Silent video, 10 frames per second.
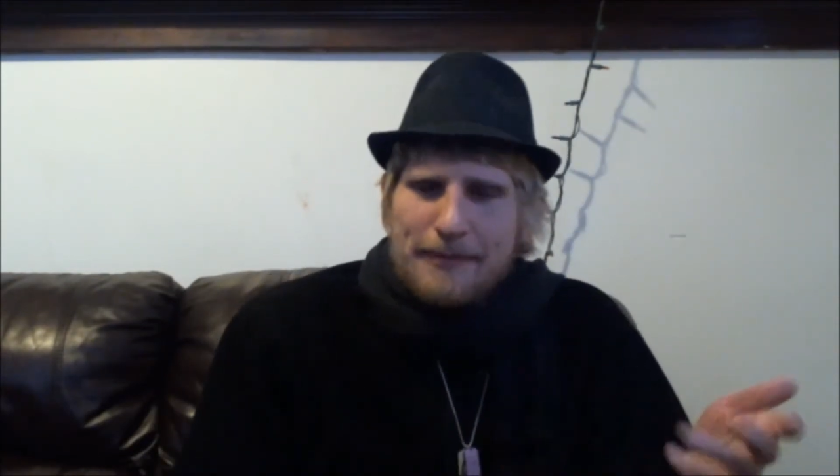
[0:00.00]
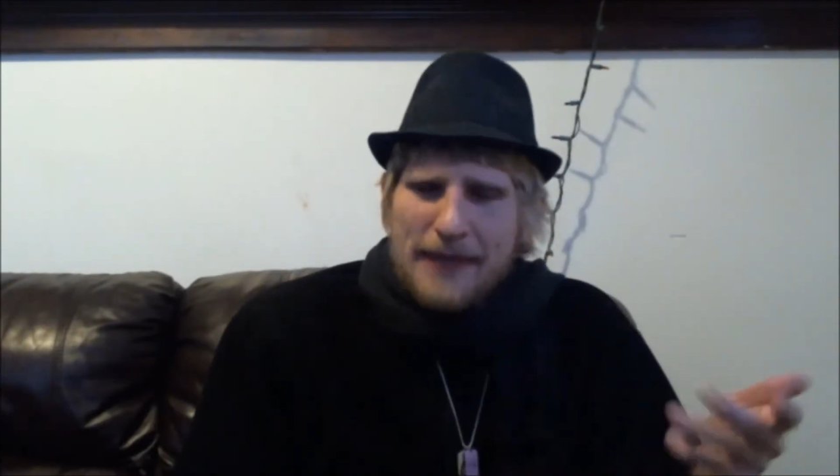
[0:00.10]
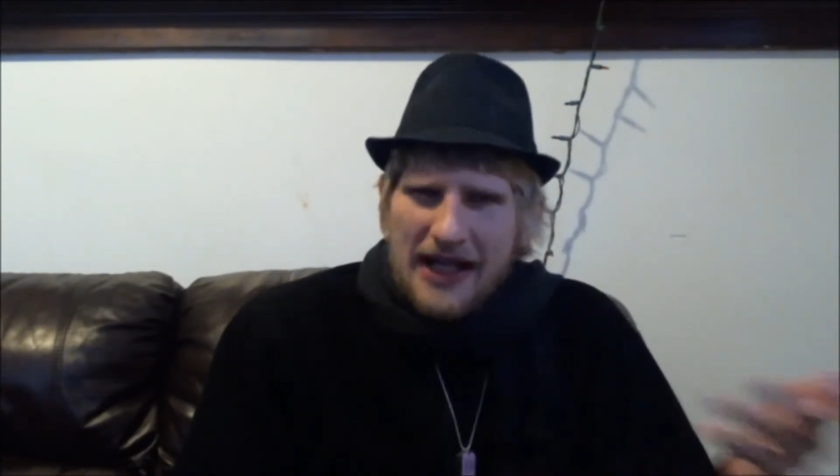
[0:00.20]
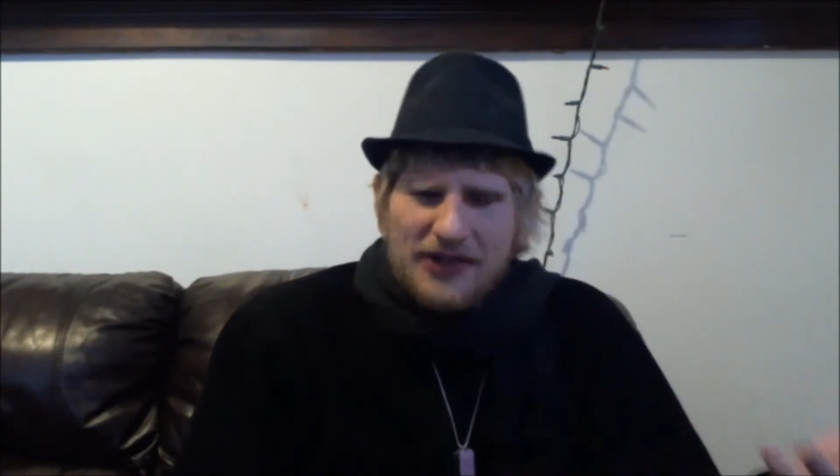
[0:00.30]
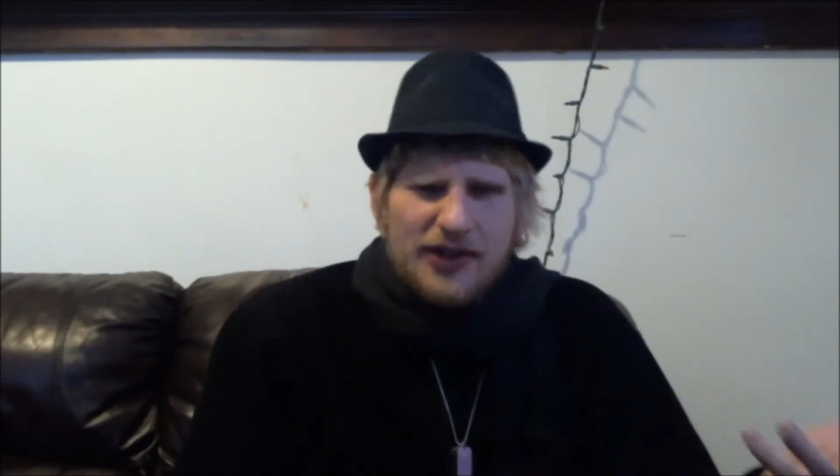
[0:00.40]

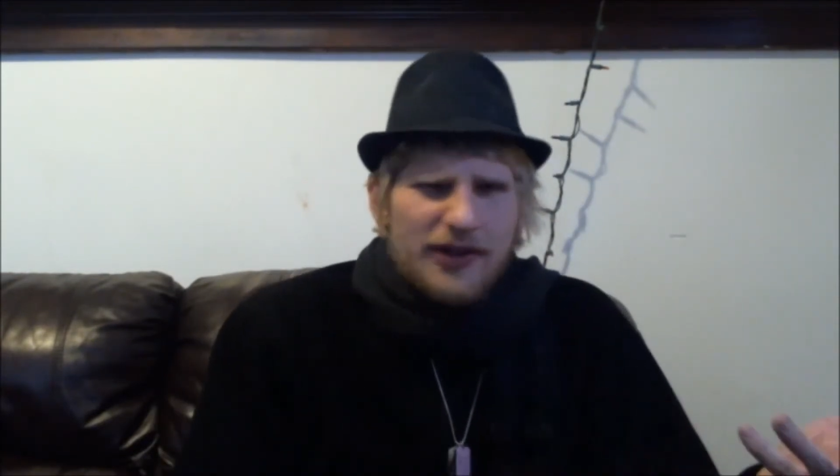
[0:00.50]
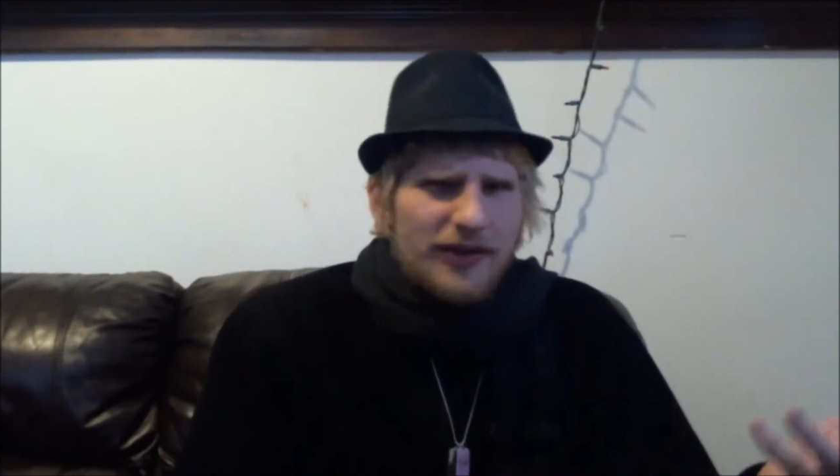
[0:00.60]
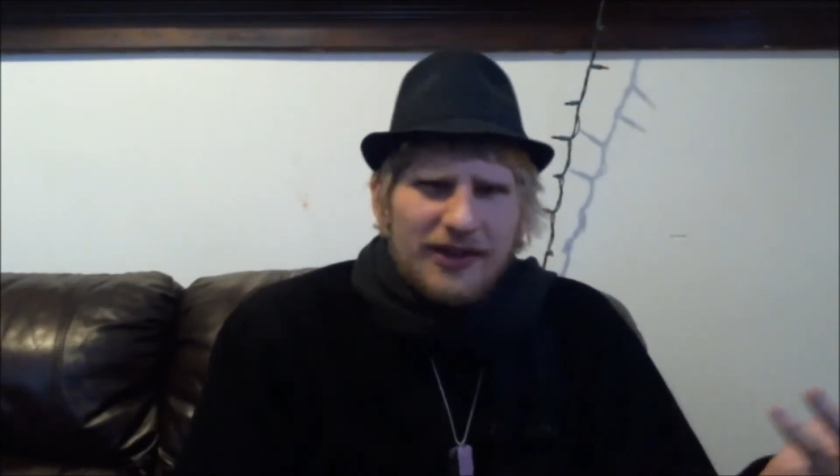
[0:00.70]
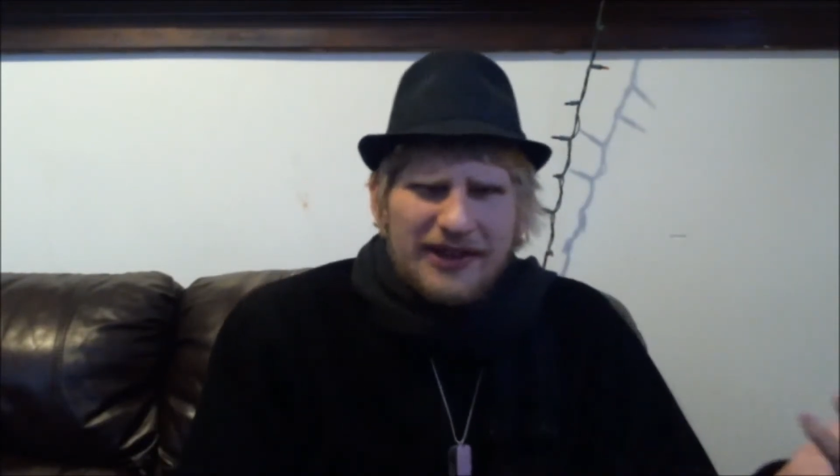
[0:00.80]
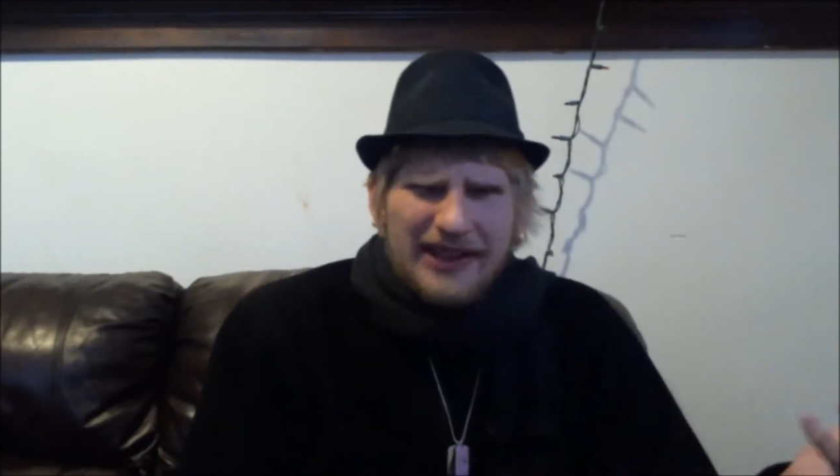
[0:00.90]

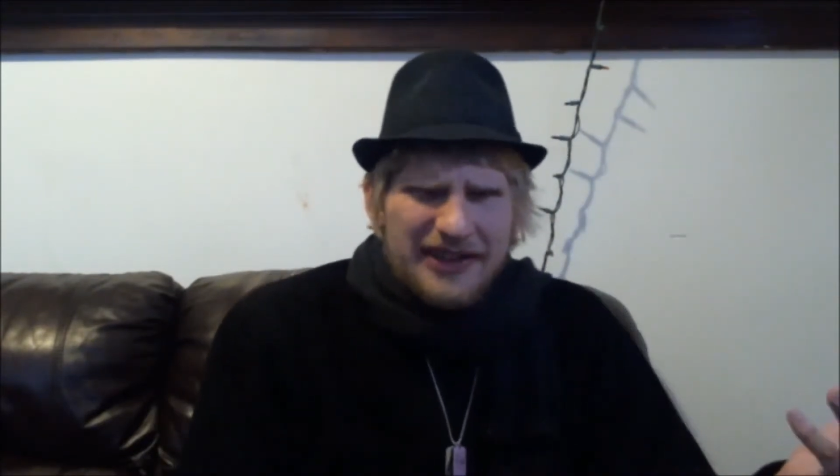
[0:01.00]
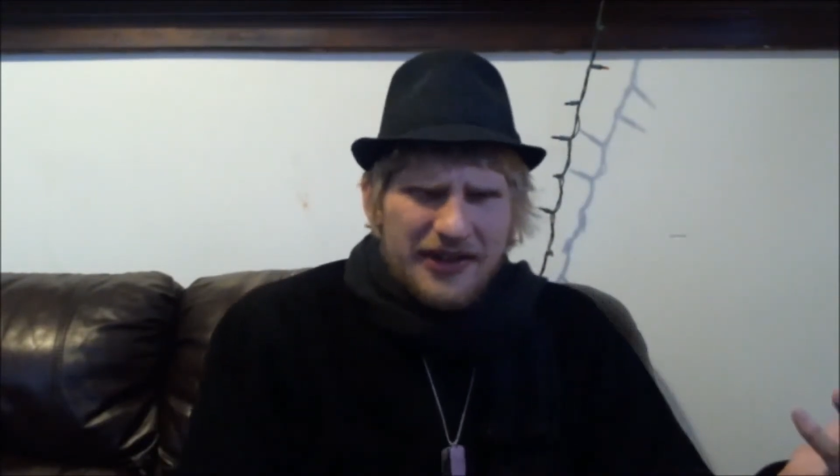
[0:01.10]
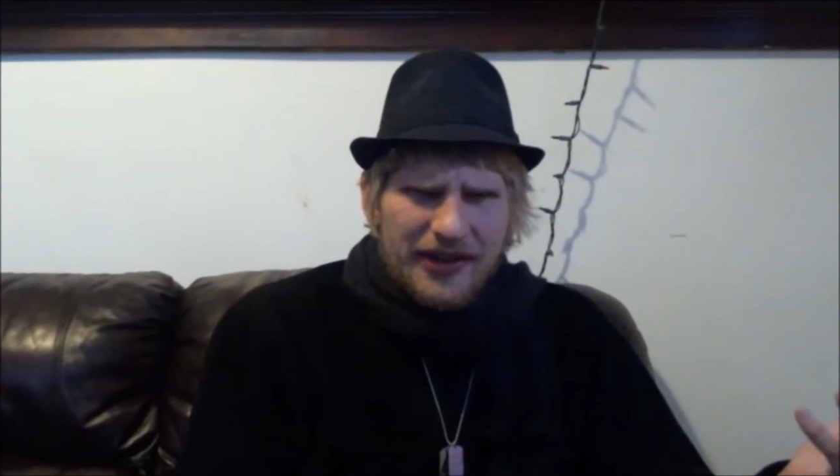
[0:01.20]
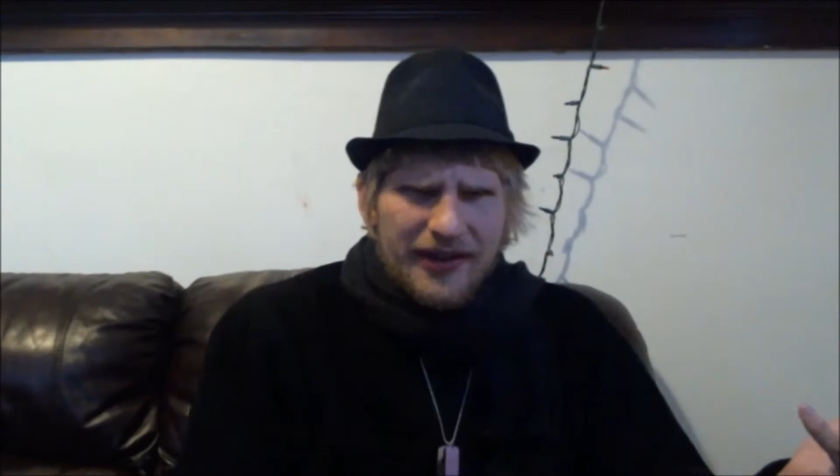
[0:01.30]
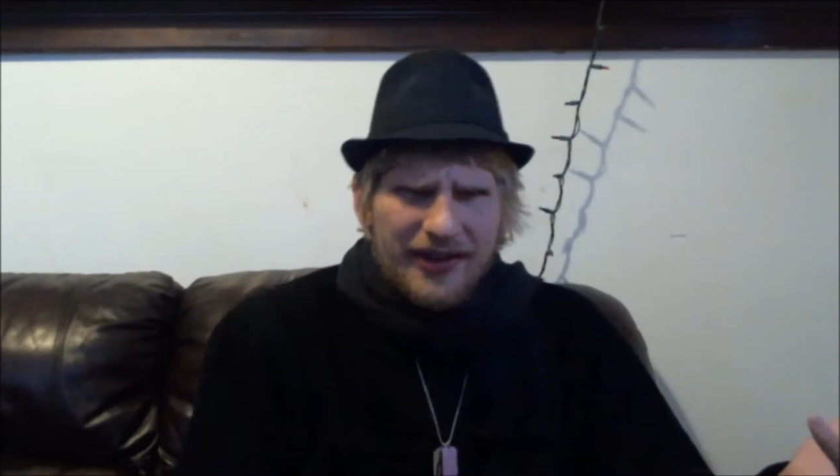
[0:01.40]
magical in
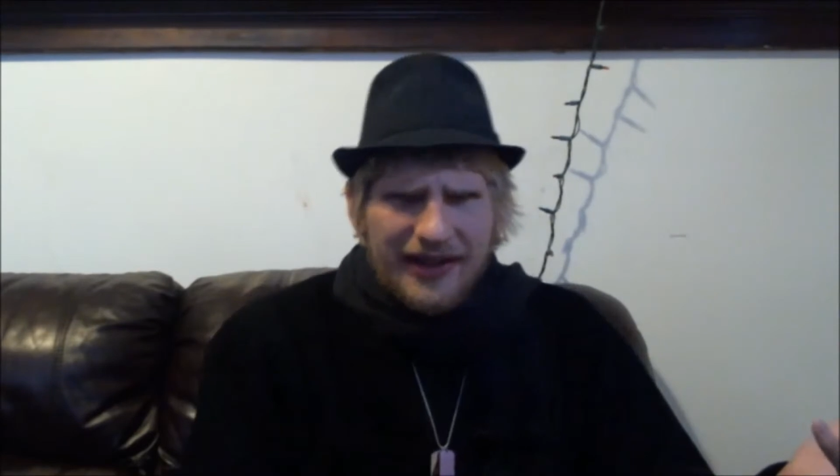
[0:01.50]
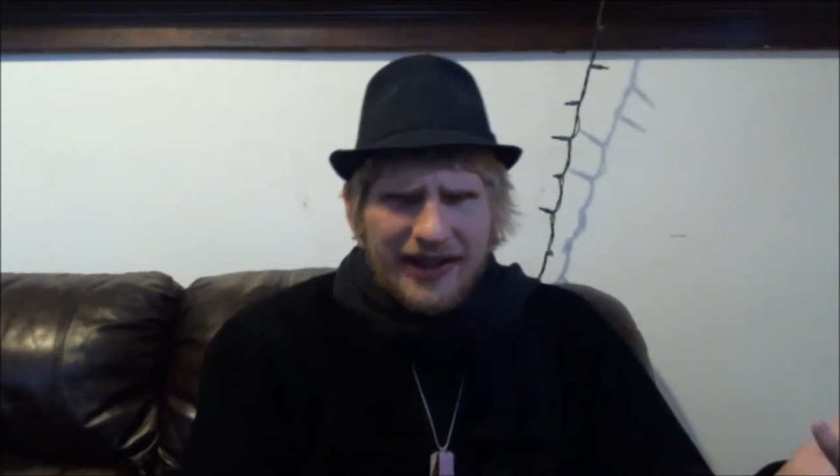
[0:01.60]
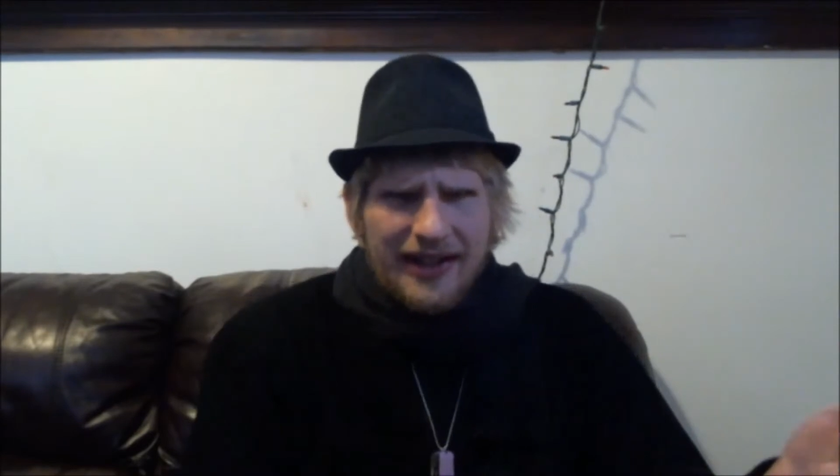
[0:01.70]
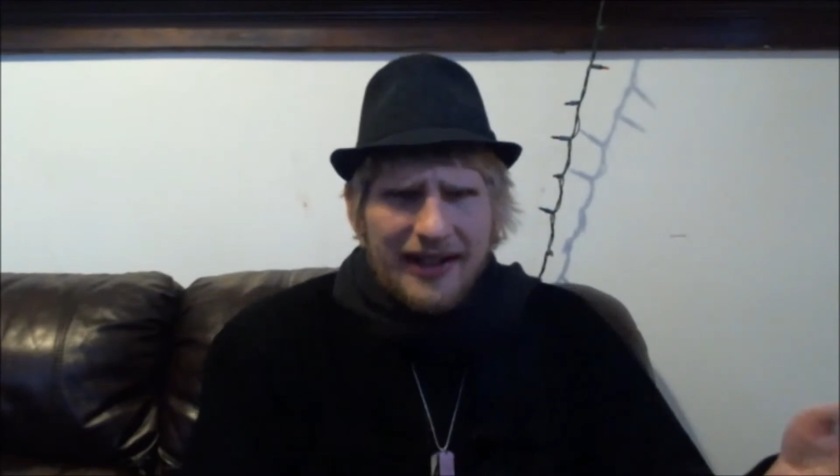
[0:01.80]
nature,